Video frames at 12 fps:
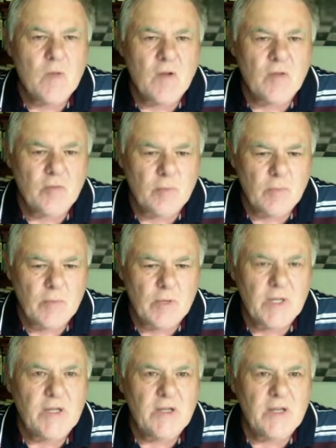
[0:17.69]
from
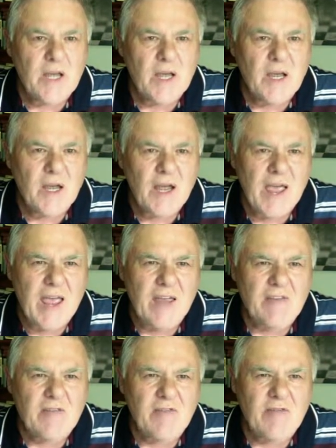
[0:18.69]
India
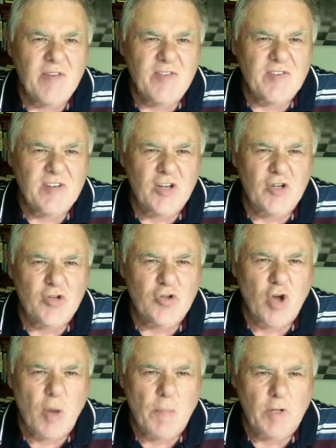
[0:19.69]
and Veselin
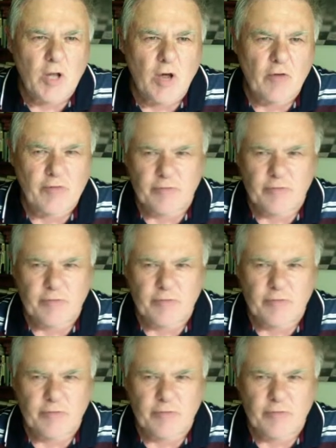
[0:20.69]
Topalov.